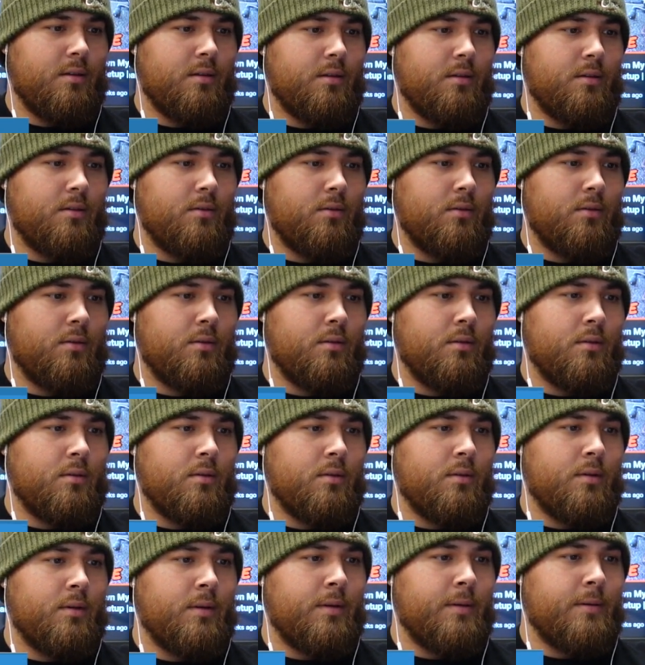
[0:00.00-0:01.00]

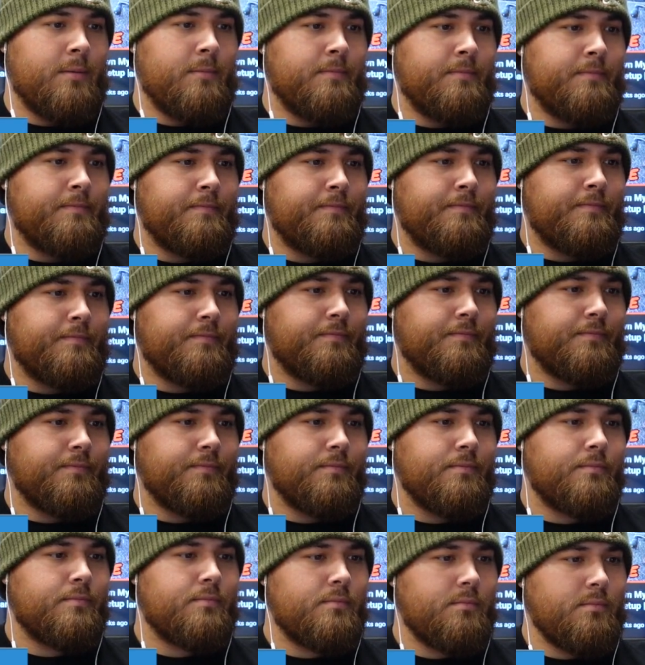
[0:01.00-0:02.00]

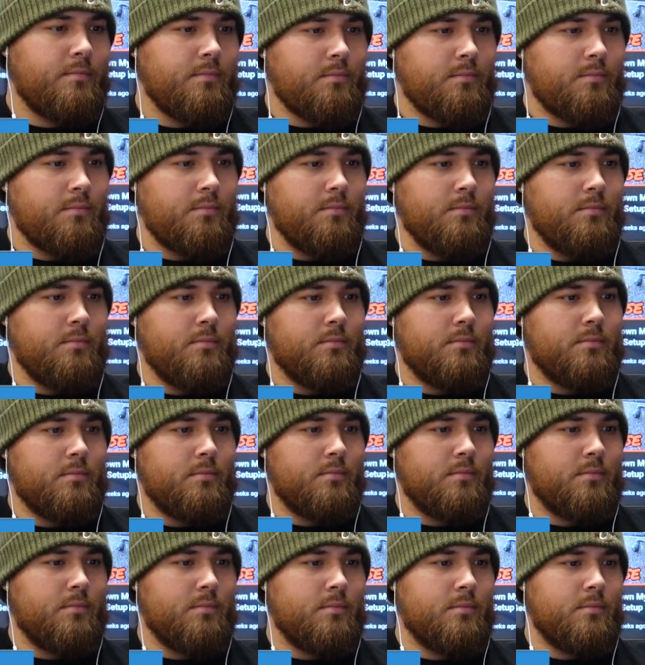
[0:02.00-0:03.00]
Nobody speaks.